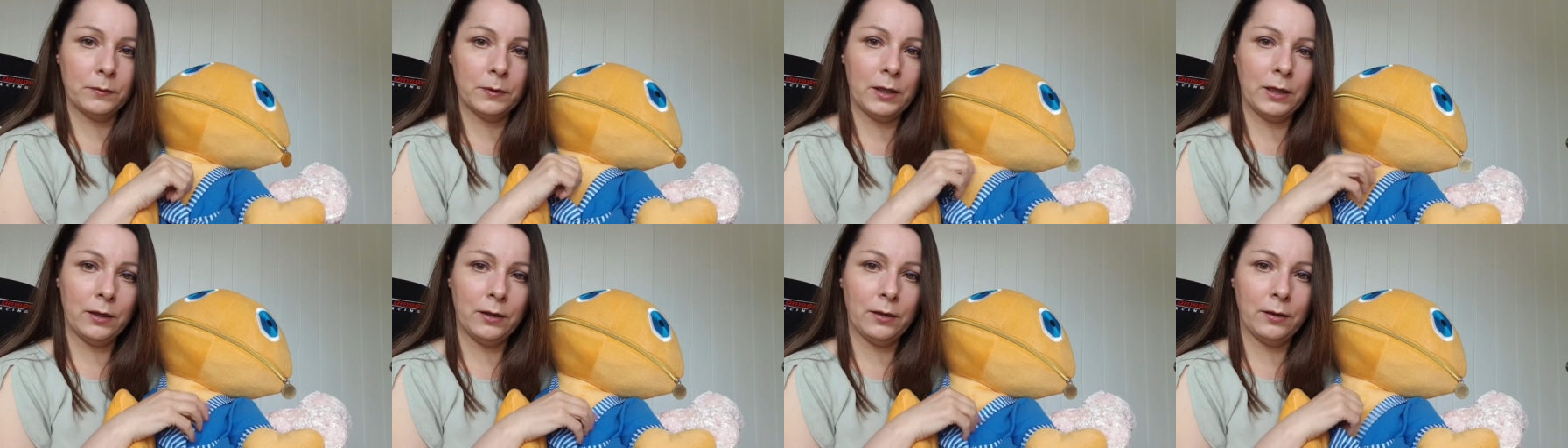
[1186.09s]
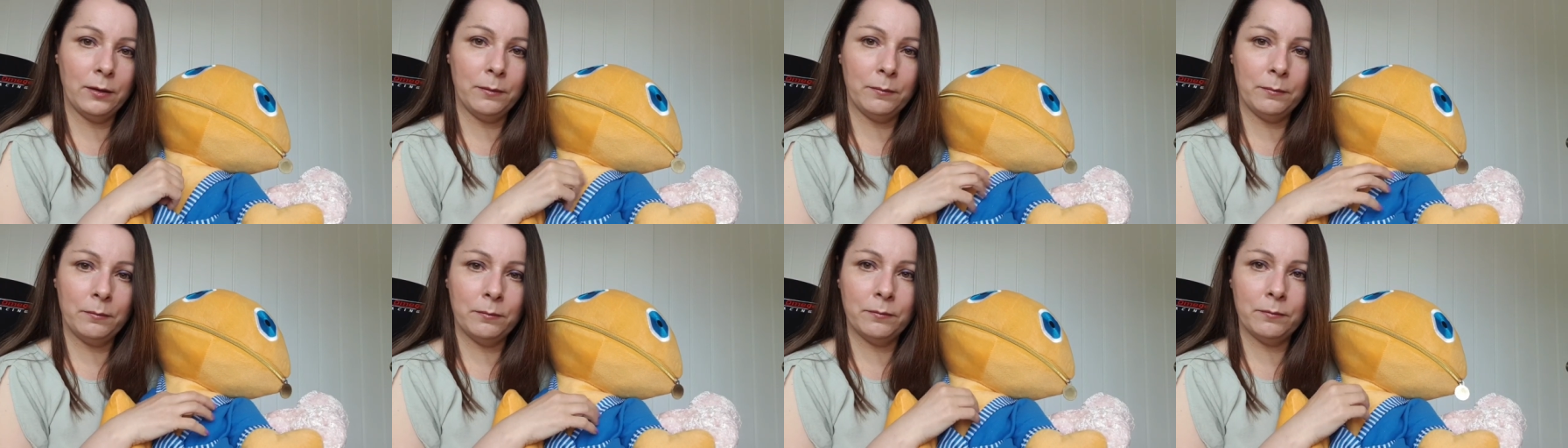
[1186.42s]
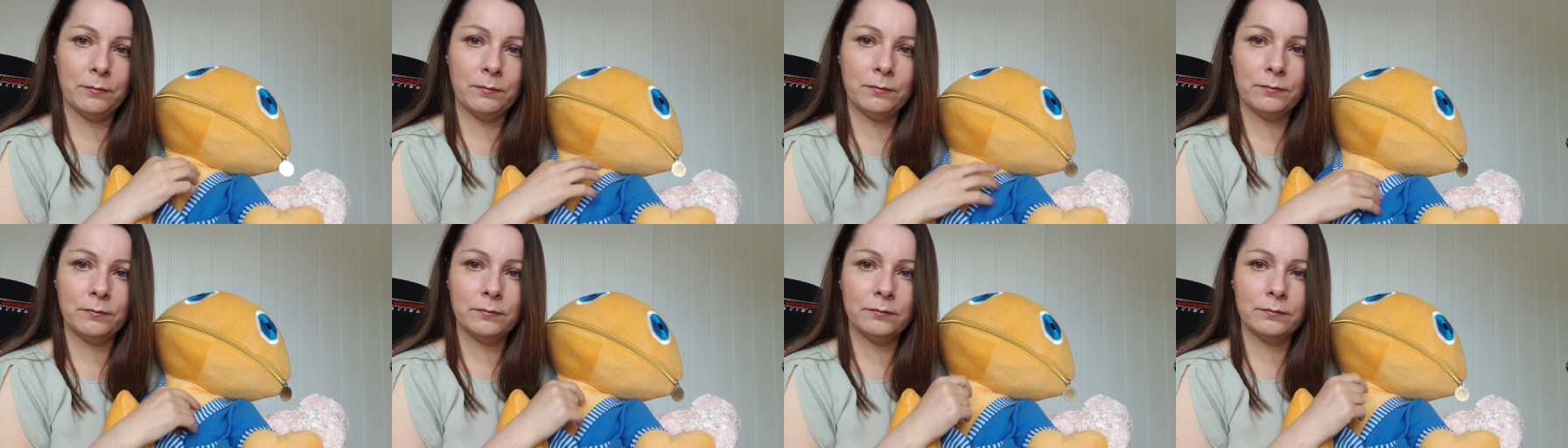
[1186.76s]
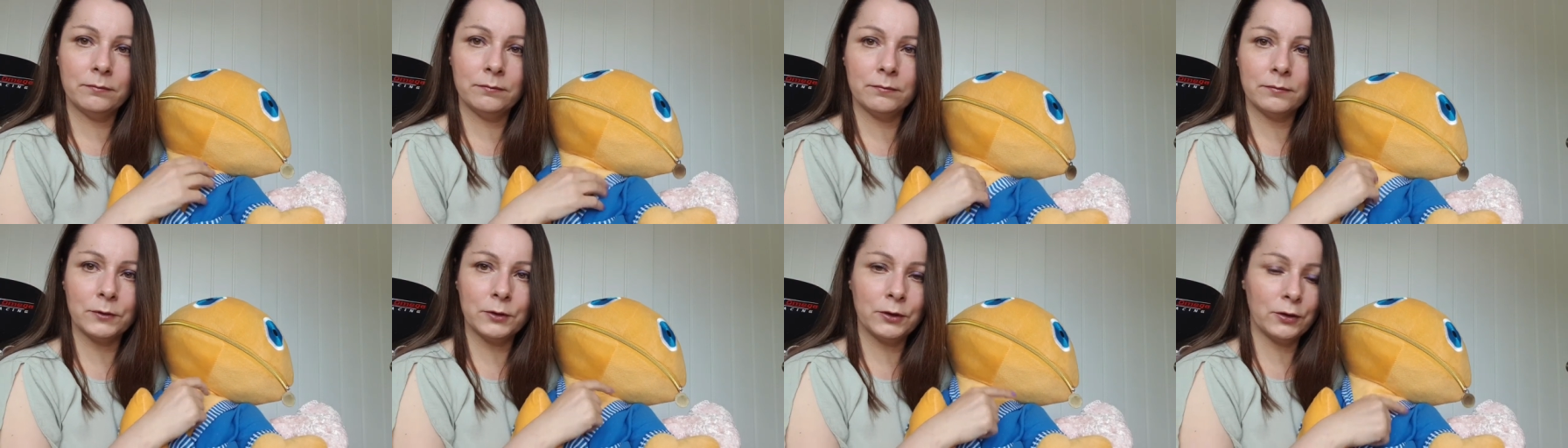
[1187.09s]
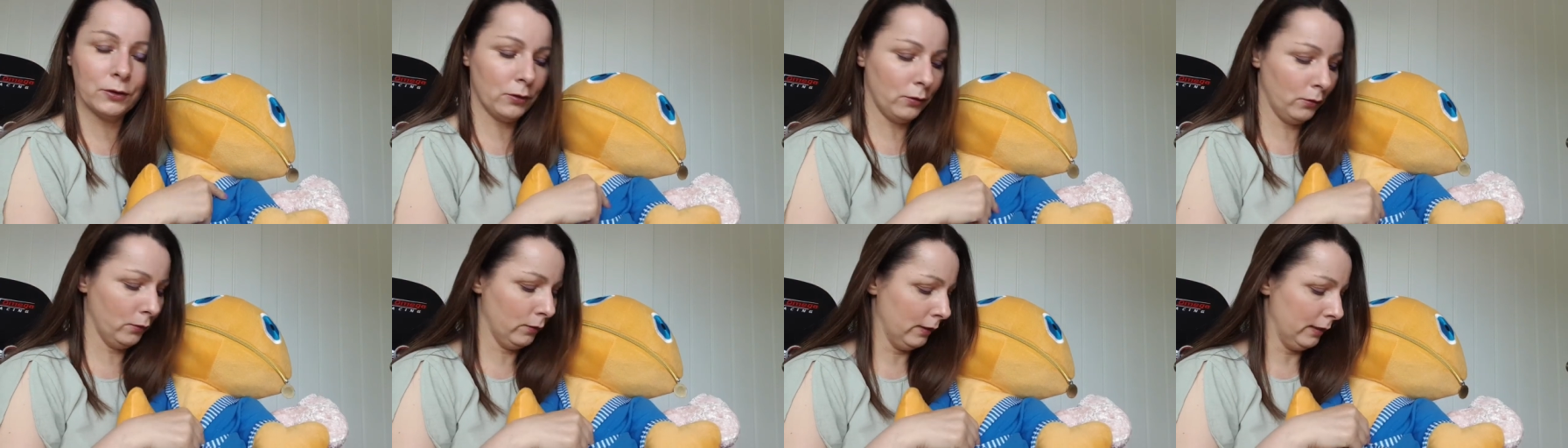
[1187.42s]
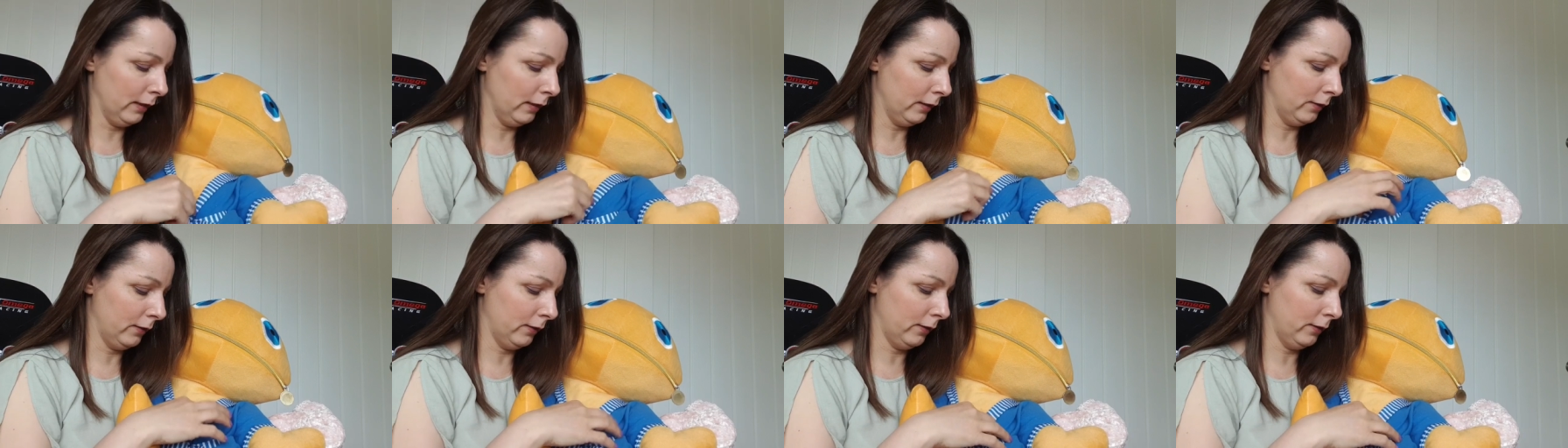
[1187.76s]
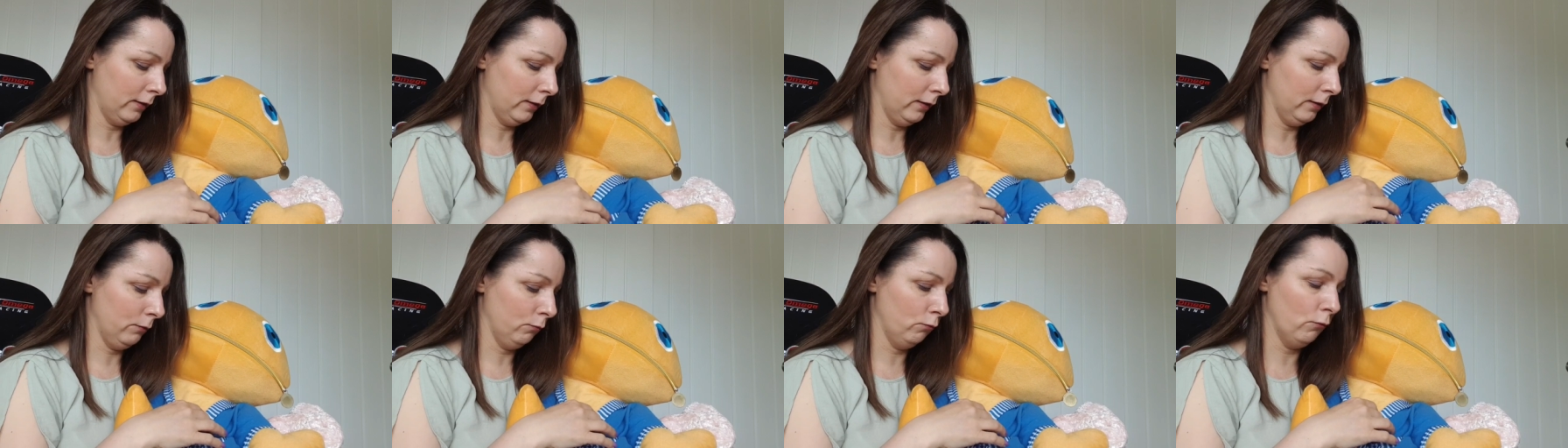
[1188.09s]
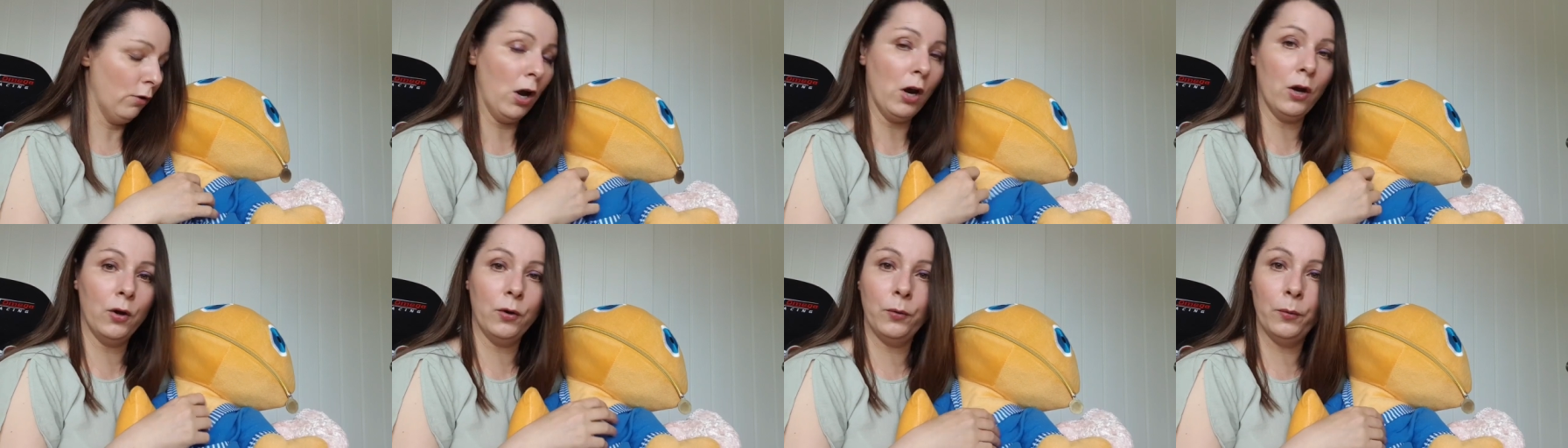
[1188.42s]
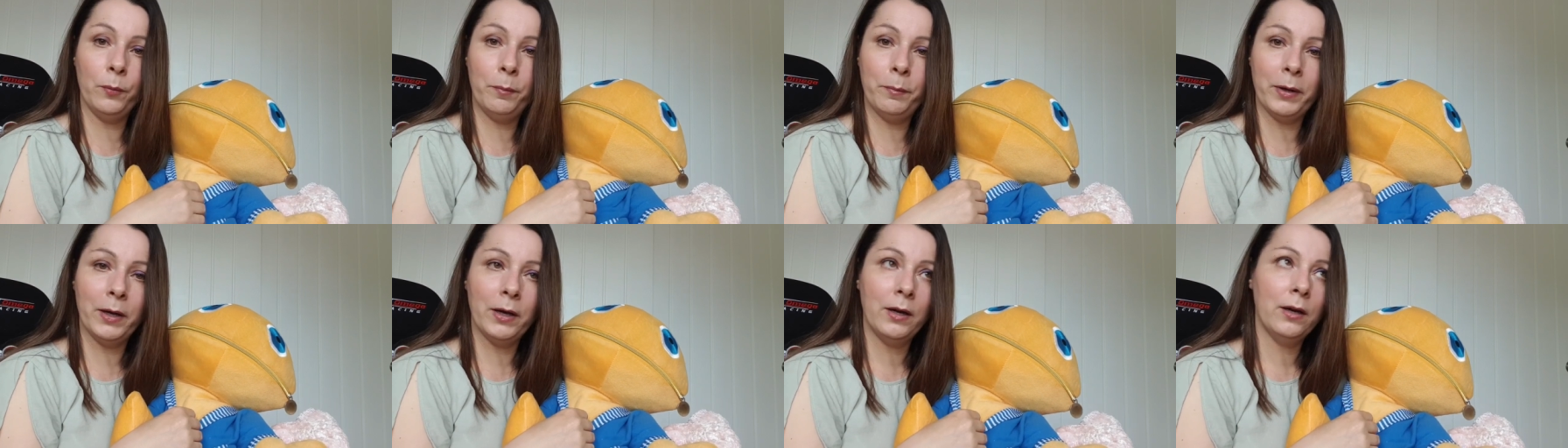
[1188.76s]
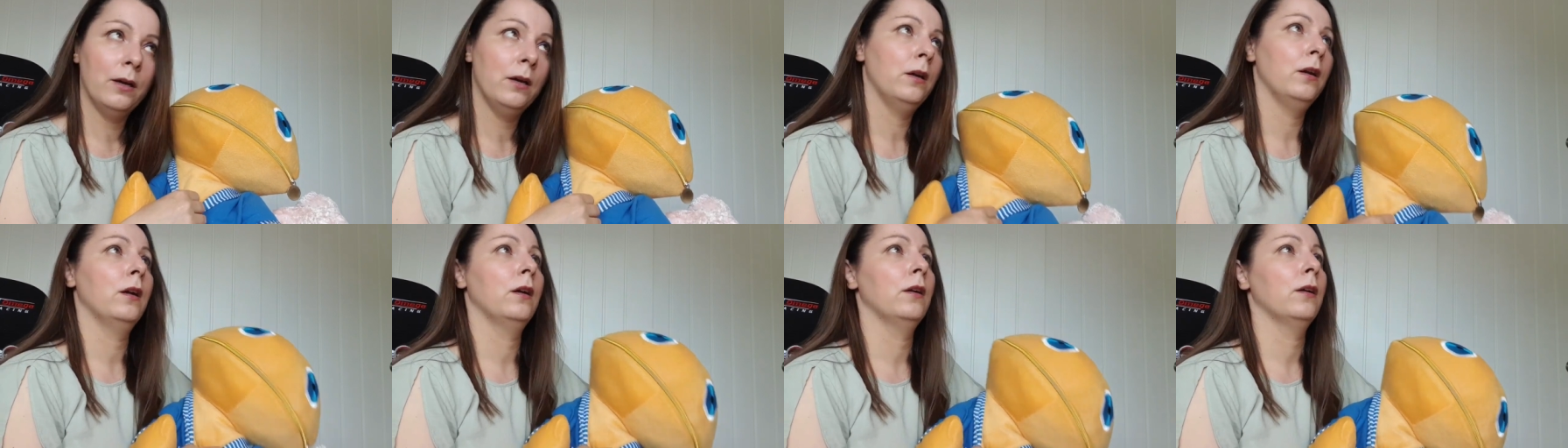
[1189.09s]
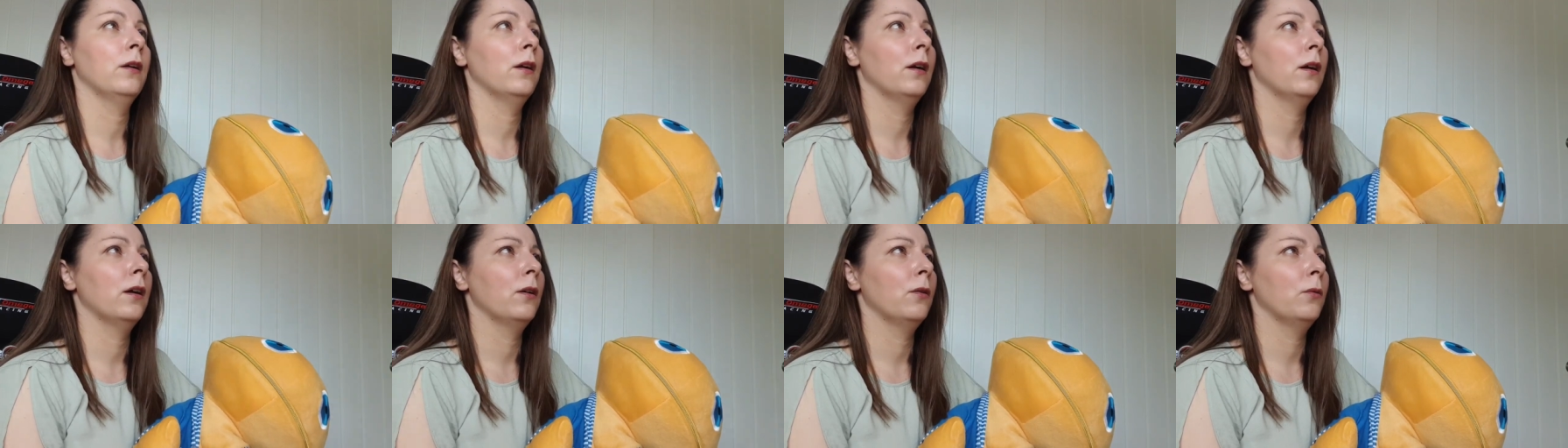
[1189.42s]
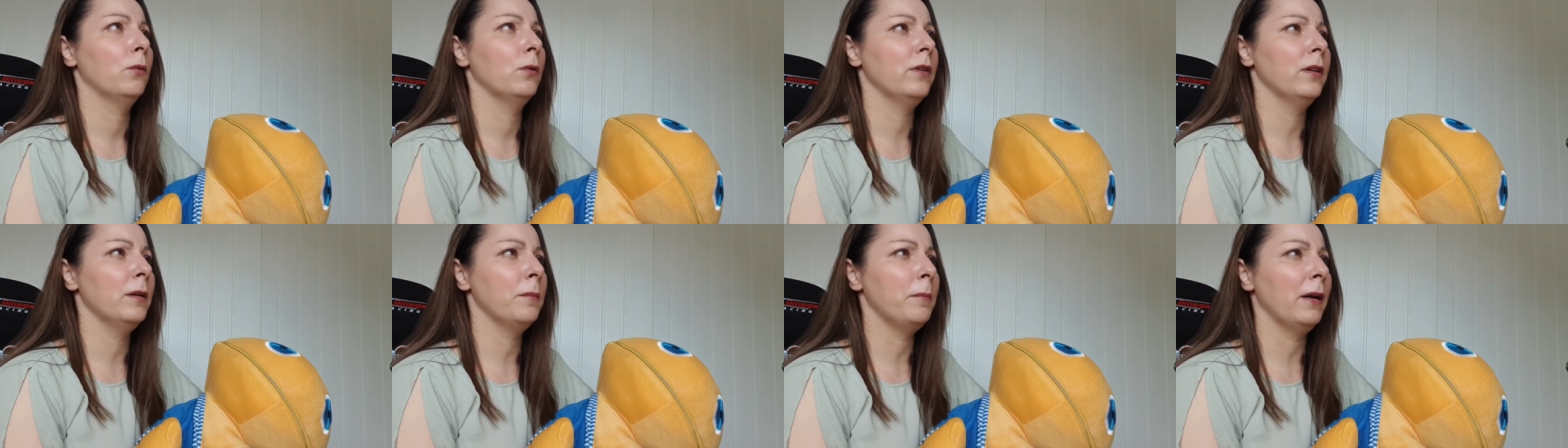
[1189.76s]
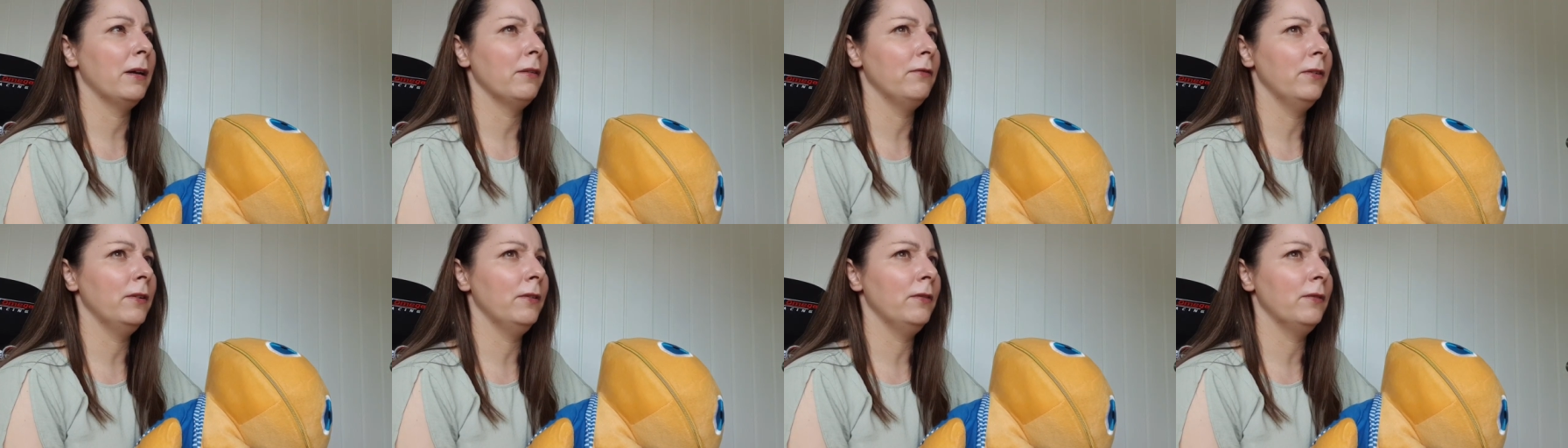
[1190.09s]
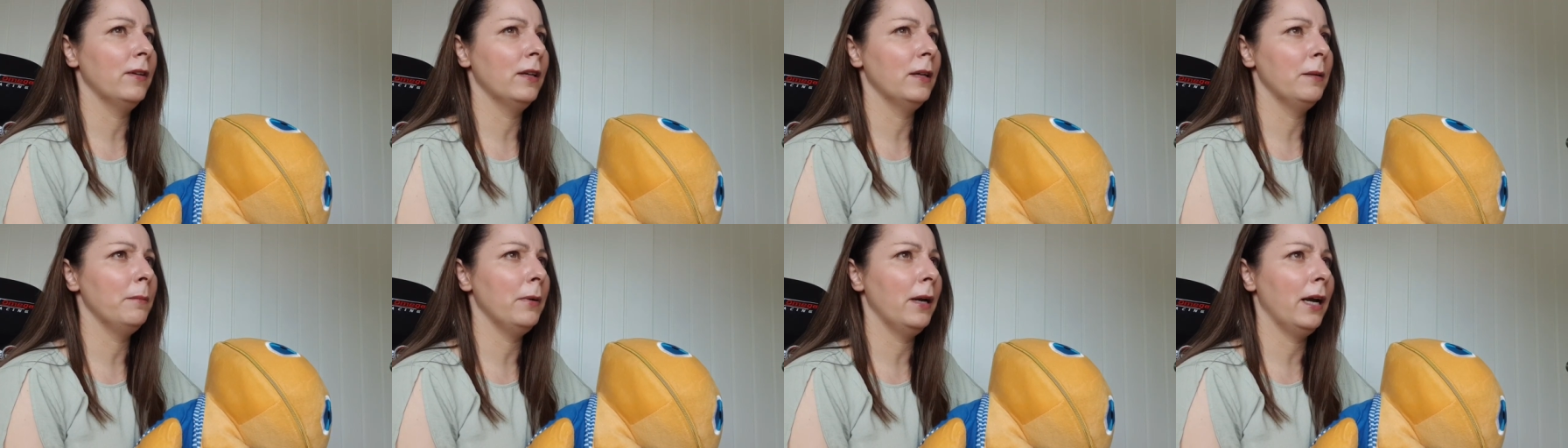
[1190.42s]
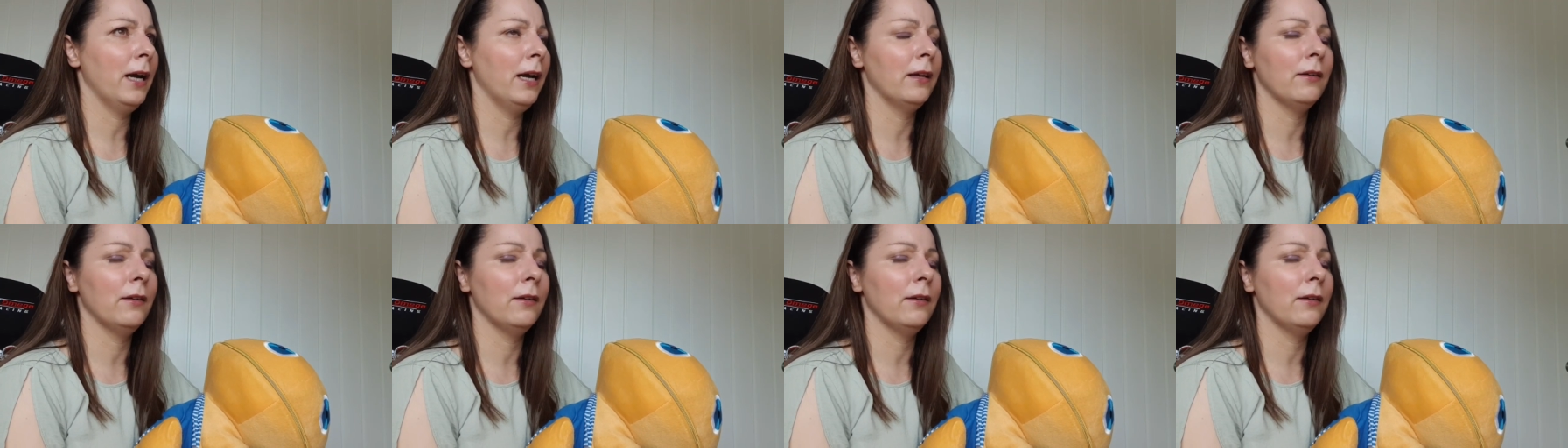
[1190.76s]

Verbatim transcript: um, what do you call this? Robe. Was it about £15?